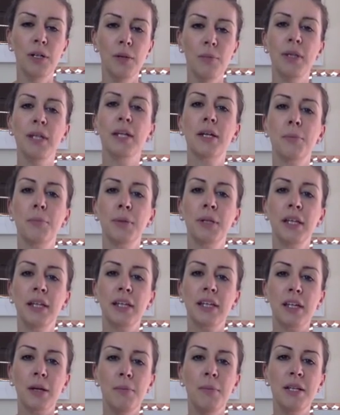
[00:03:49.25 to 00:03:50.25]
Being
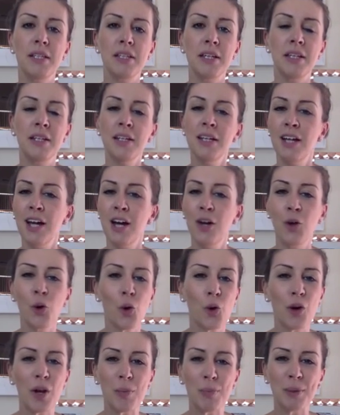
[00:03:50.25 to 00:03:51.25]
completely committed and
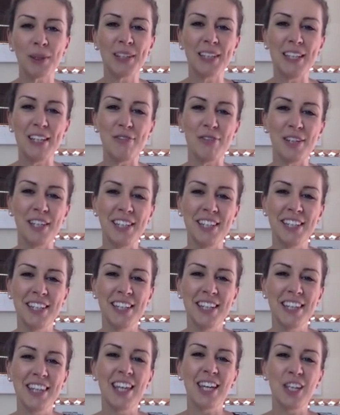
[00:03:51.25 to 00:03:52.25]
already believing
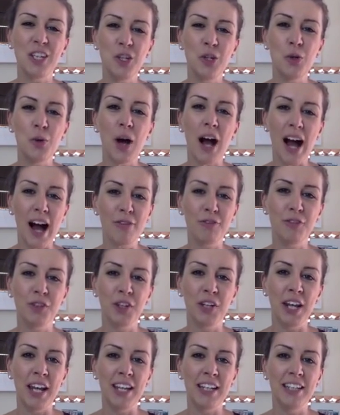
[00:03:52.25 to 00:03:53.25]
that you have
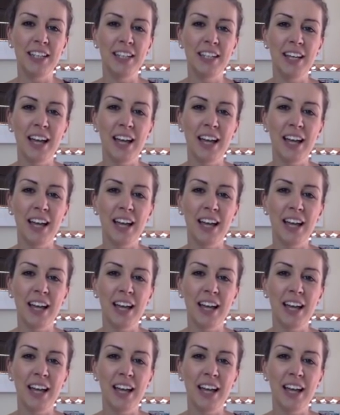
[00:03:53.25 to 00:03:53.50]
done it.